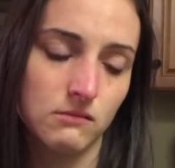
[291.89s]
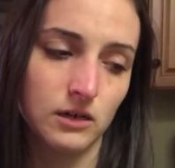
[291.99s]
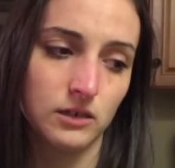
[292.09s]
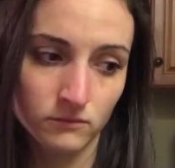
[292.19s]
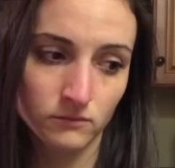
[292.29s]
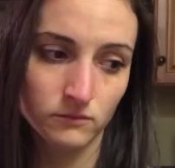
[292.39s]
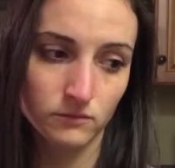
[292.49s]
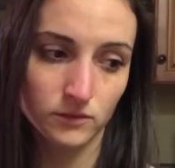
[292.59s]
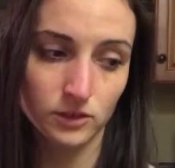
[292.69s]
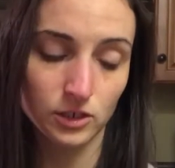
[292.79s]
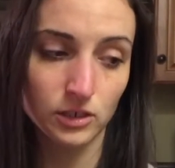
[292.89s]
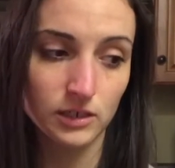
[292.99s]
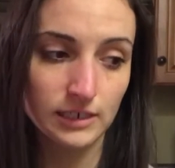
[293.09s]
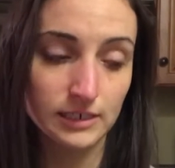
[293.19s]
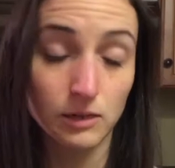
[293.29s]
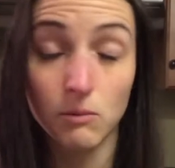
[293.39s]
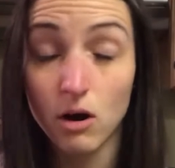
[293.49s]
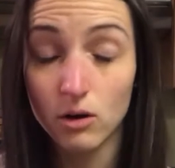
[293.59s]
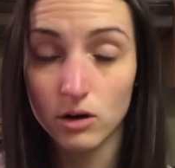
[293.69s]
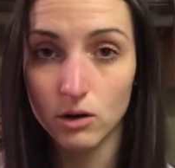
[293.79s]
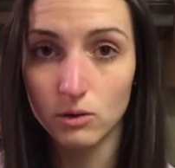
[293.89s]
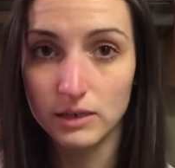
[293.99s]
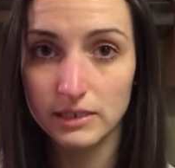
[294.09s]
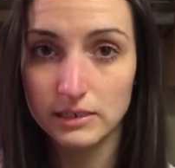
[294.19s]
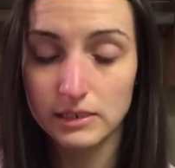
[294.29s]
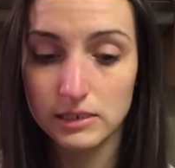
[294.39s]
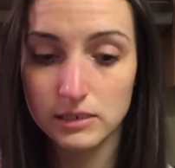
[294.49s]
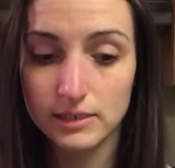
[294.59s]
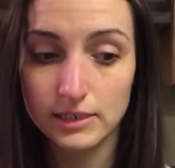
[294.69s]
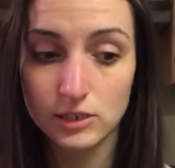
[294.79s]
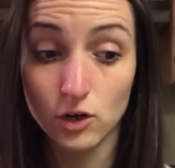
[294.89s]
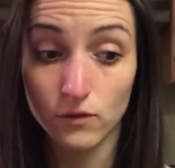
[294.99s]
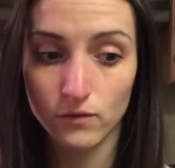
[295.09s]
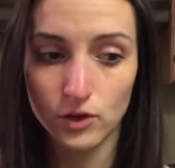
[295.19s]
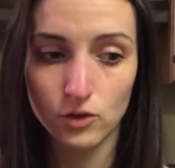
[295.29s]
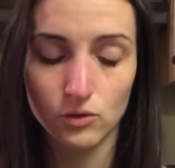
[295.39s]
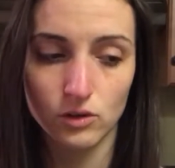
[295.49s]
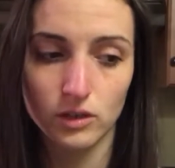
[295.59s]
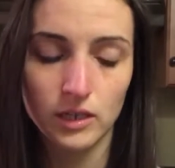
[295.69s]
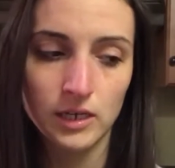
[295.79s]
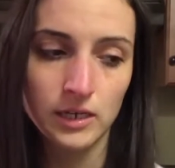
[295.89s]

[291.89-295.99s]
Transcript: And tomorrow is her funeral,